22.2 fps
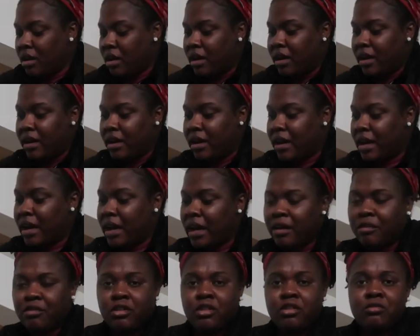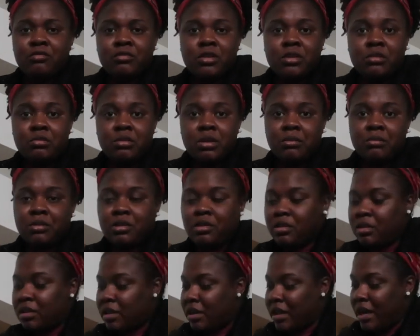Uh, I don't
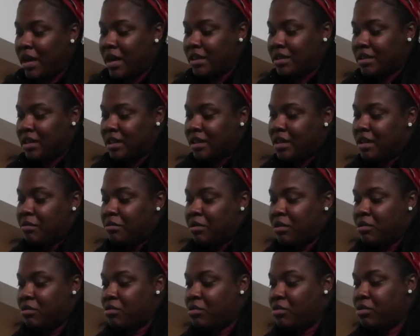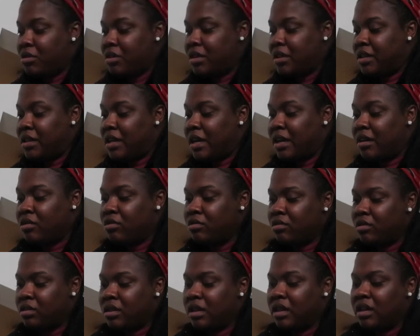remember the last thing I recorded. I
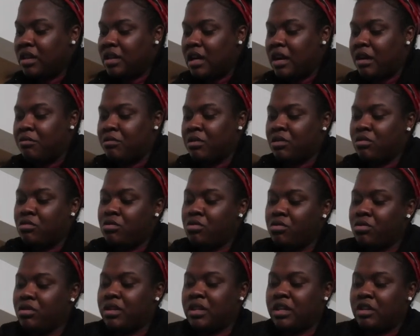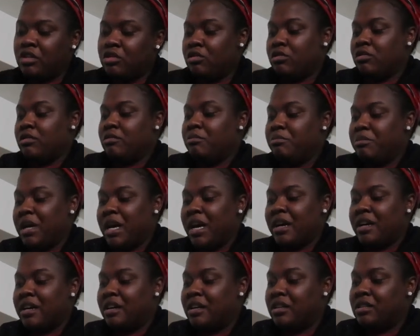don't think I recorded going
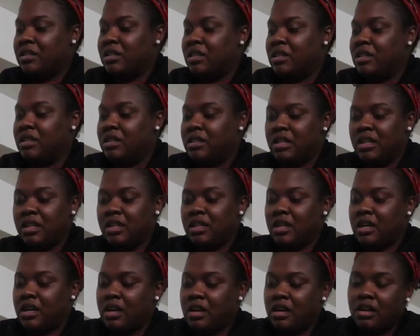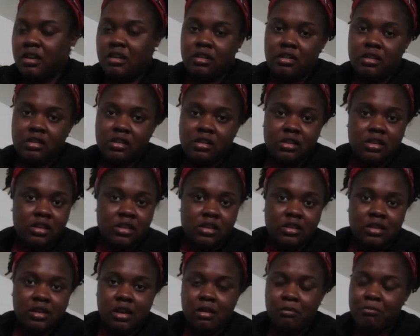back up to the daycare.
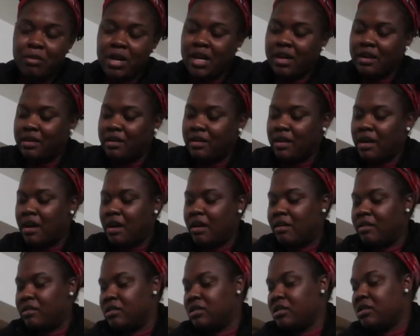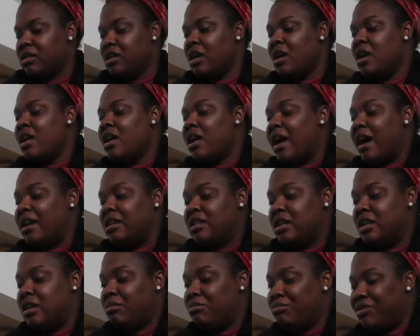Clearly I'm back at the house. I
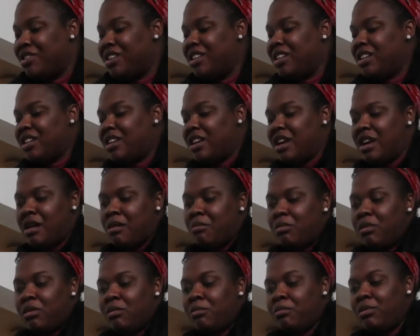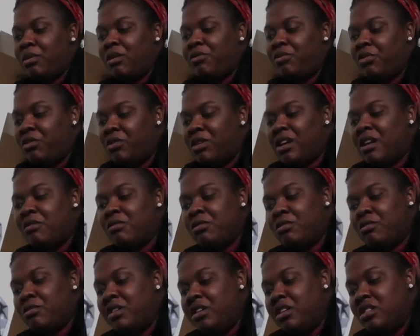did bring the camera, but for
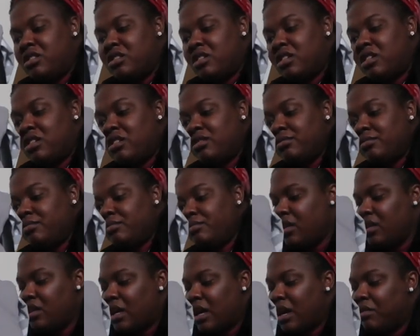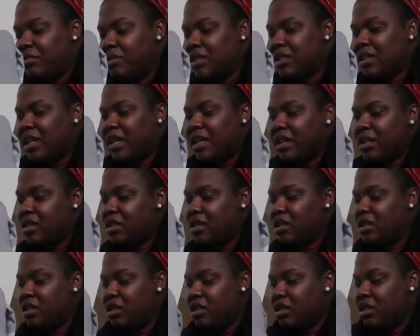whatever reason, I was like
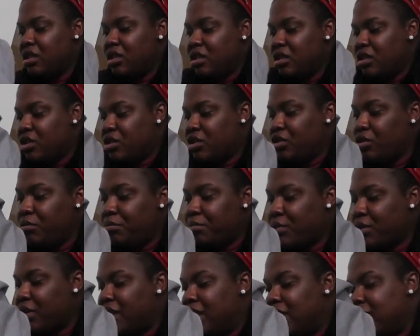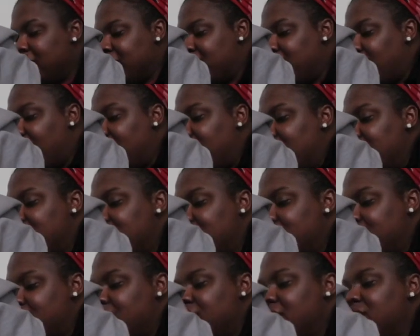super
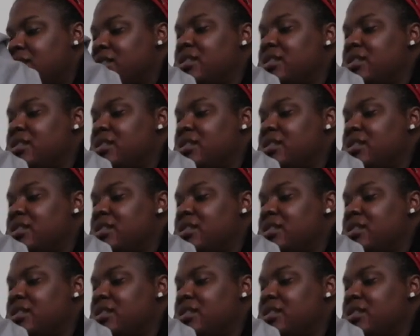exhausted.